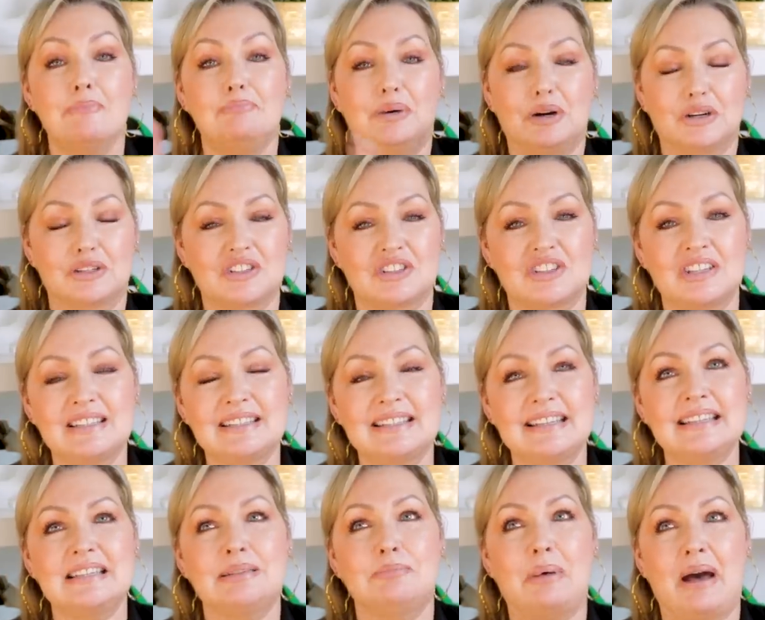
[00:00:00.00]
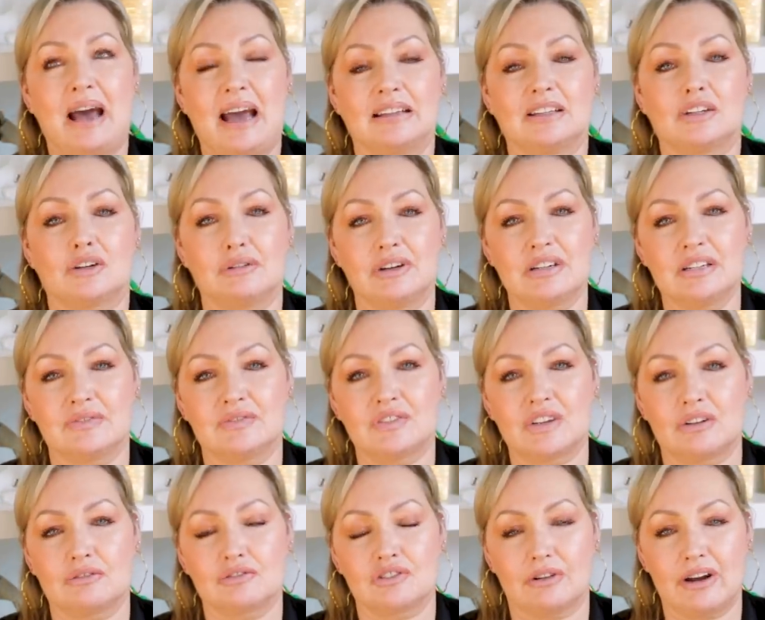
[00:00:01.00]
But since this bag, the creative
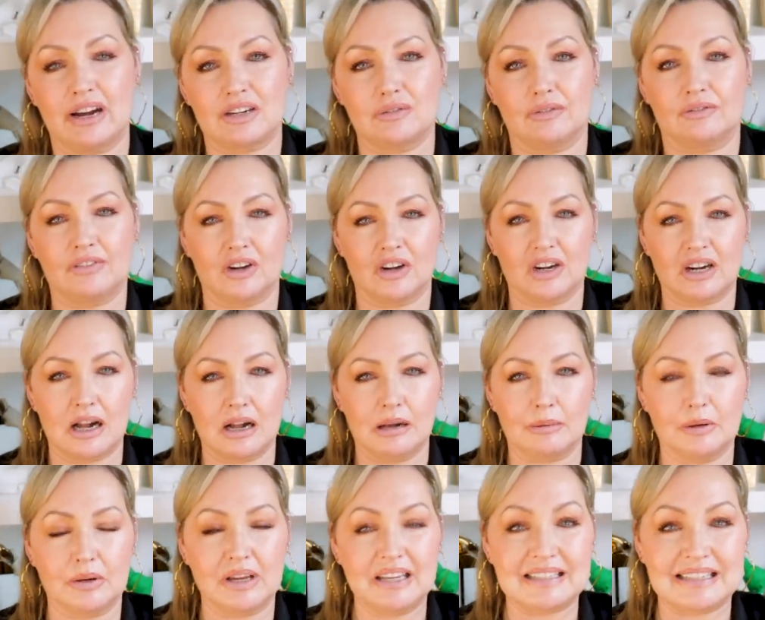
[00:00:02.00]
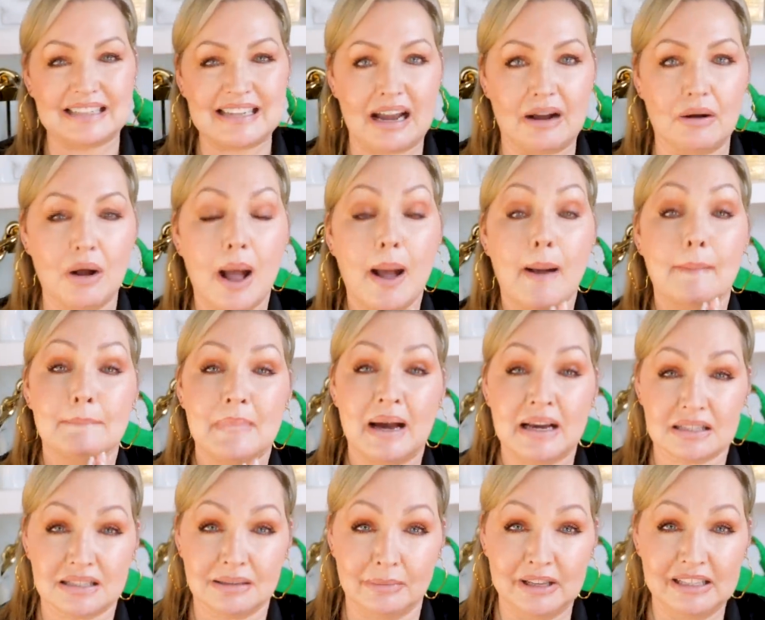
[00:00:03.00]
director of Ferragamo is now
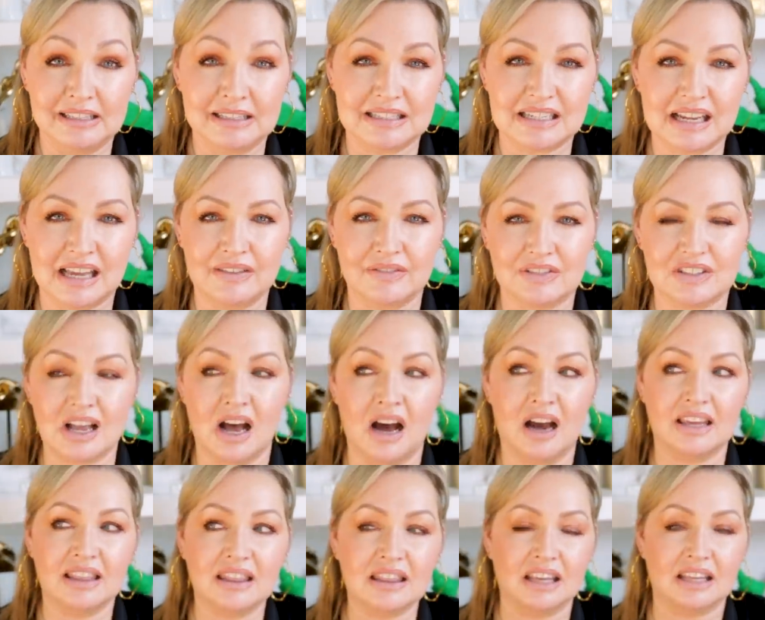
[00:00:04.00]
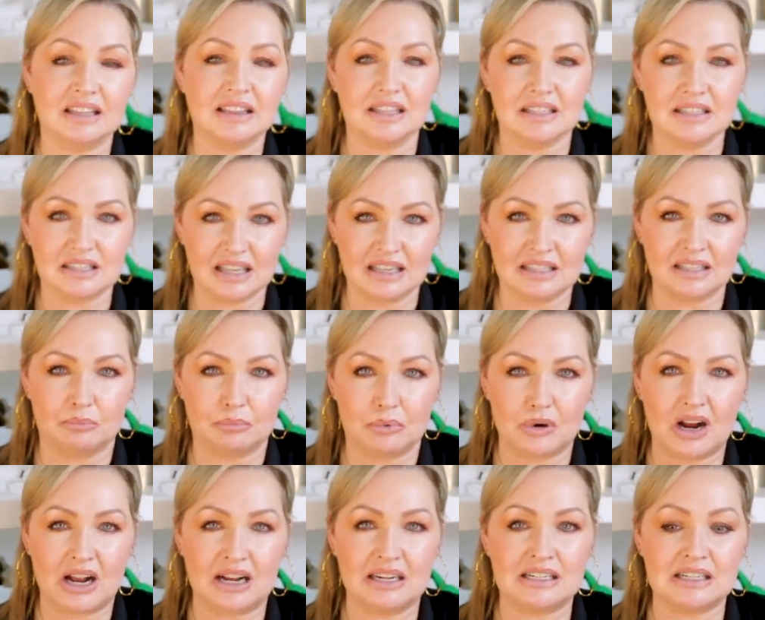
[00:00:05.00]
Maximilian Davis, I think this is a
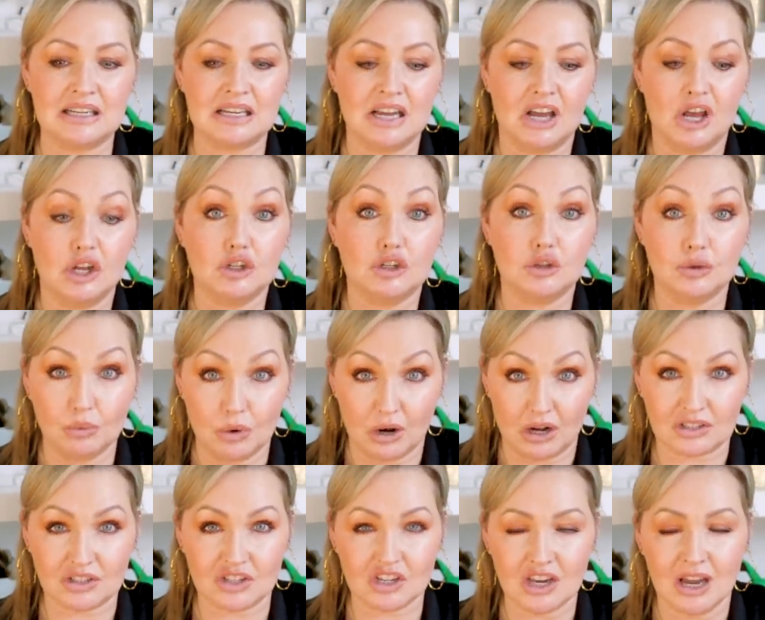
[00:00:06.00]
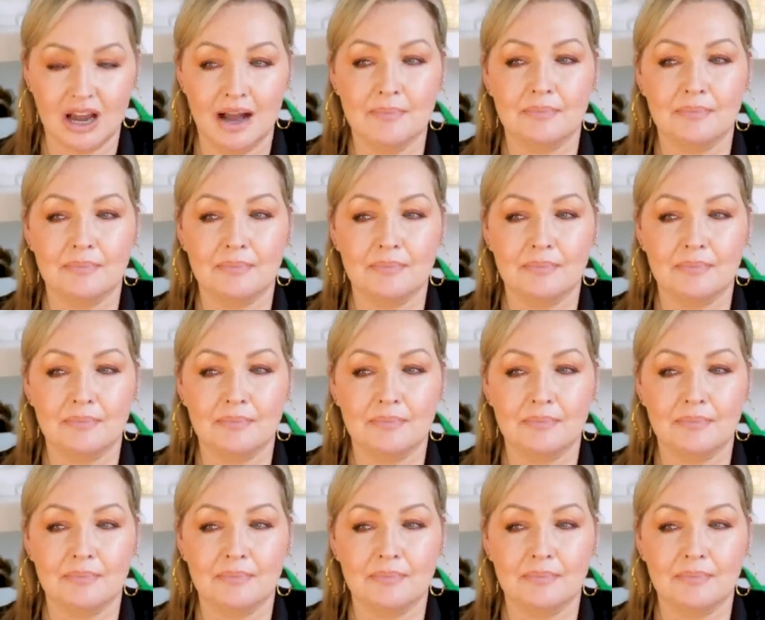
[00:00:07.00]
brand to watch.